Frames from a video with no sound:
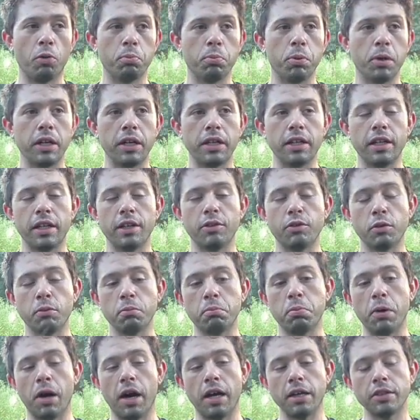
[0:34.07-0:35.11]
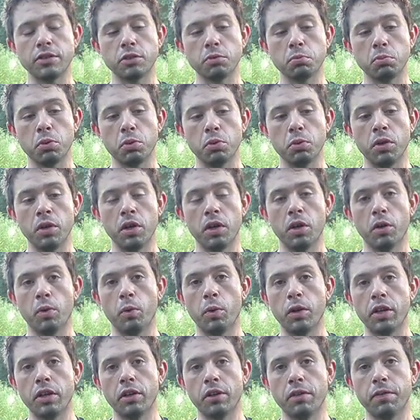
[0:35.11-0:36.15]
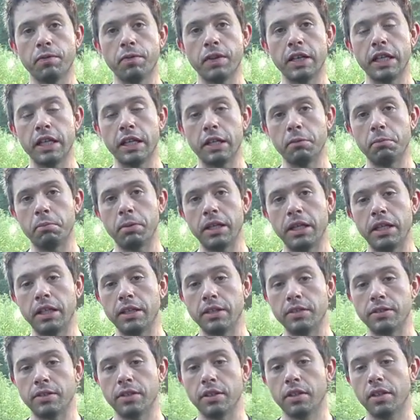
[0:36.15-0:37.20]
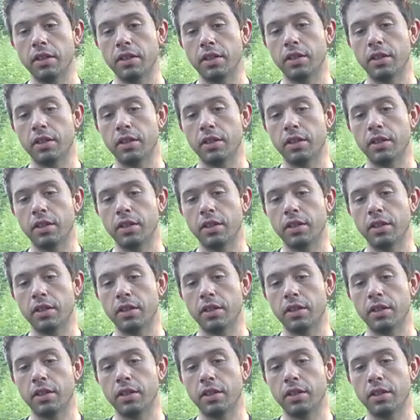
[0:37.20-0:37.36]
but it's impossible when you're feeding bees.